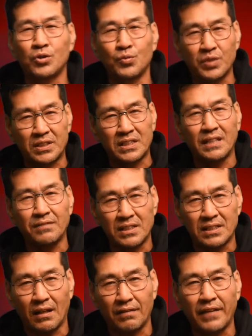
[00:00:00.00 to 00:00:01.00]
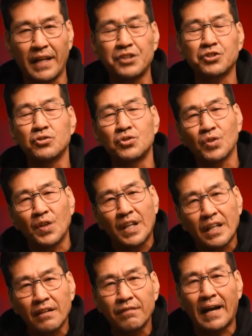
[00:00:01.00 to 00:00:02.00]
to receive the salvation to
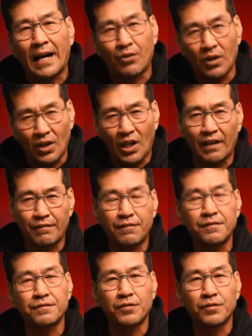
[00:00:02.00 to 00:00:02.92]
live our life